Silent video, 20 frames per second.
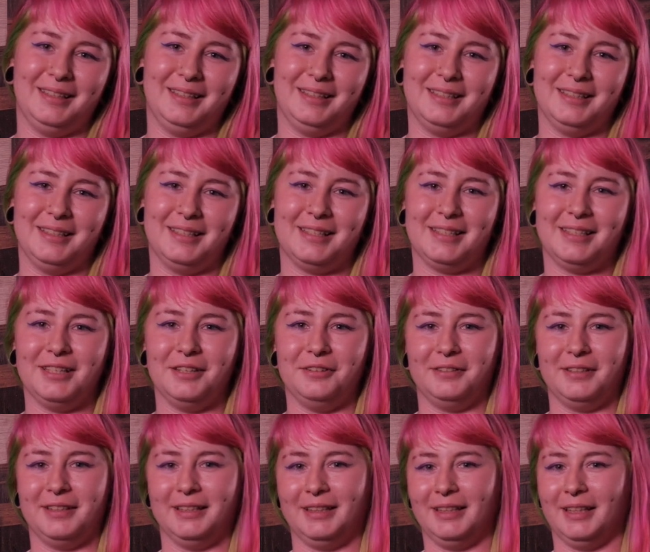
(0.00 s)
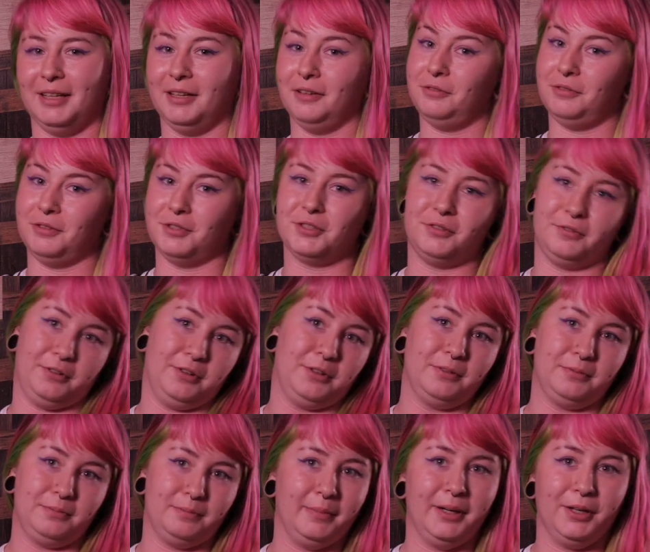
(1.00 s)
it is definitely, first of
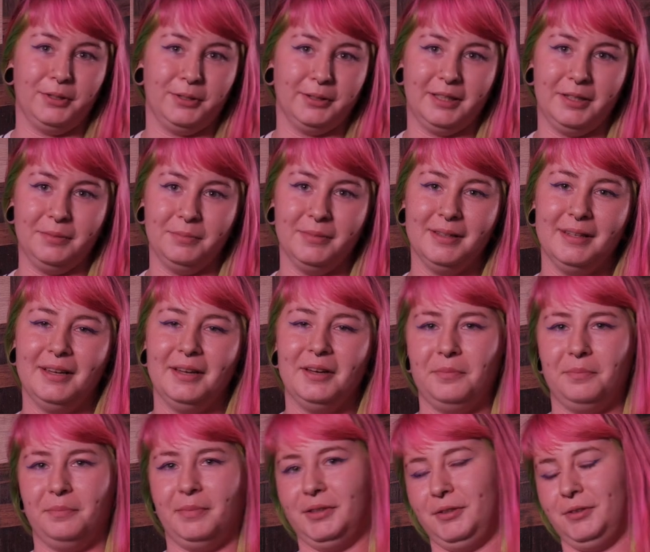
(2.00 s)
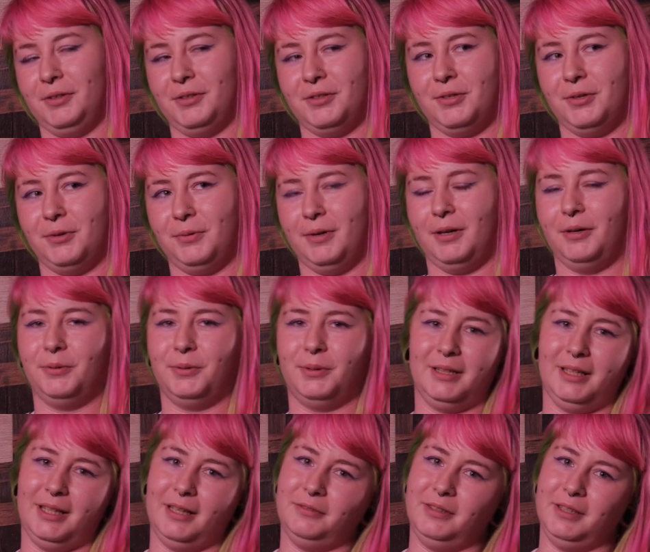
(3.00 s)
all, my whole team, but also
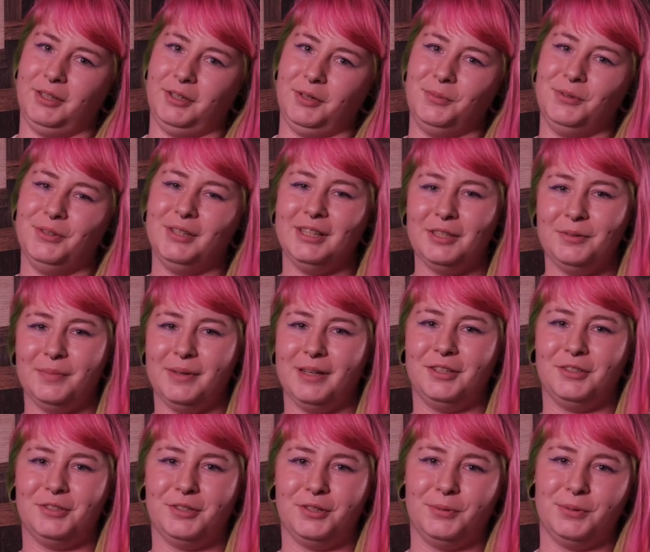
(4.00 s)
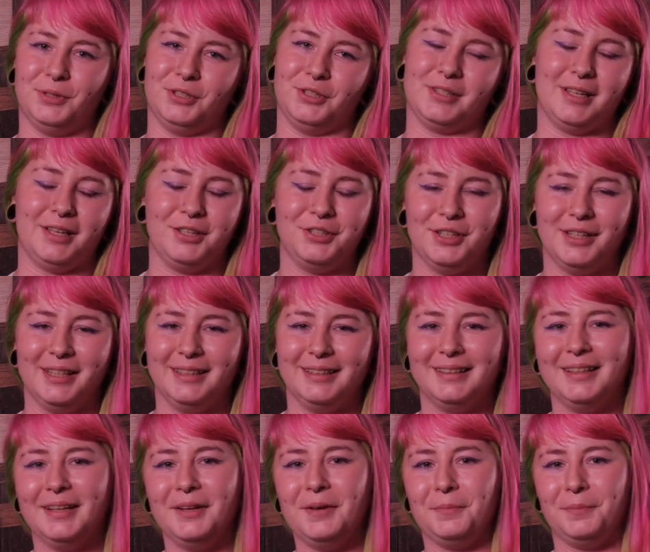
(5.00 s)
our lovely community manager, which is
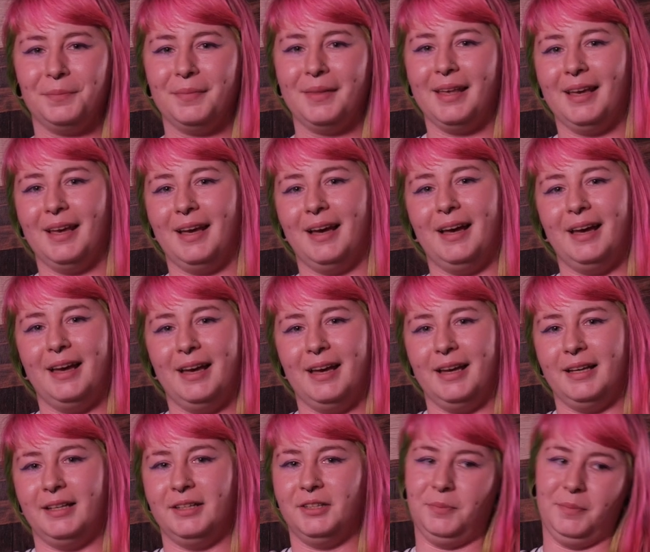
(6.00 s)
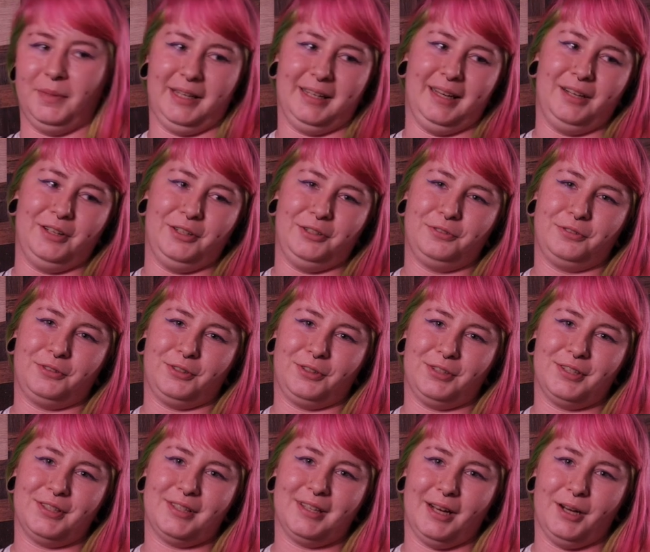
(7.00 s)
Anjanet, and Michal, of
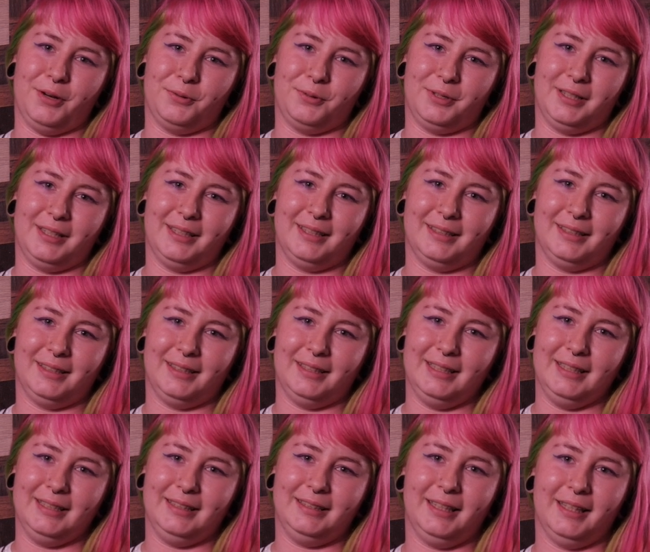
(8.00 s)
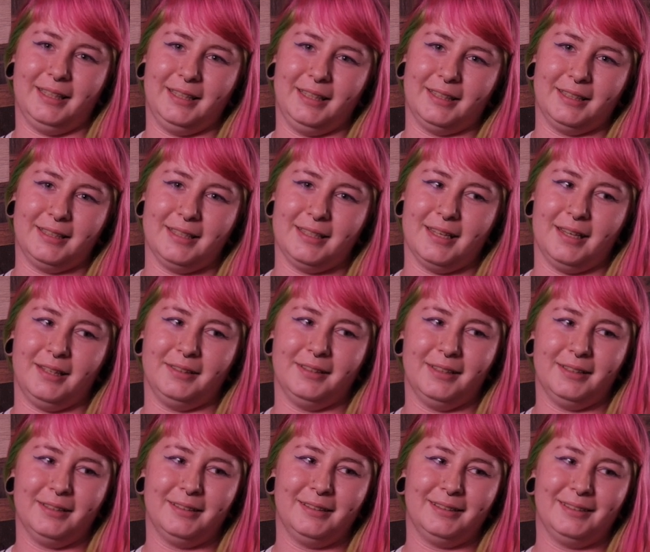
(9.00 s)
course, our lead technical
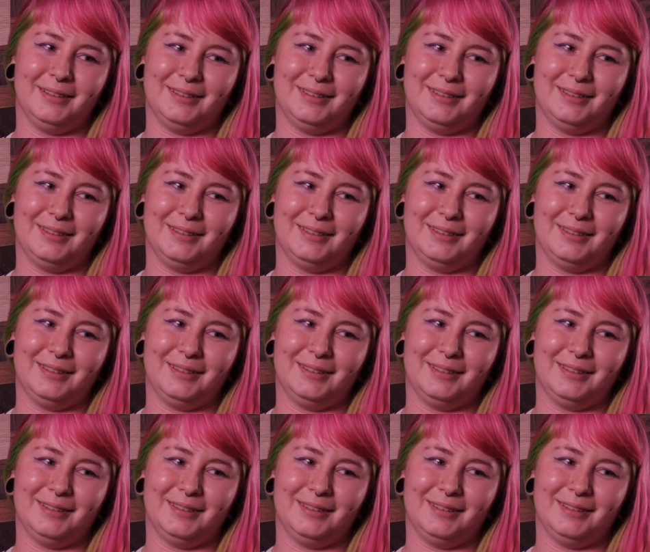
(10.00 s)
designer.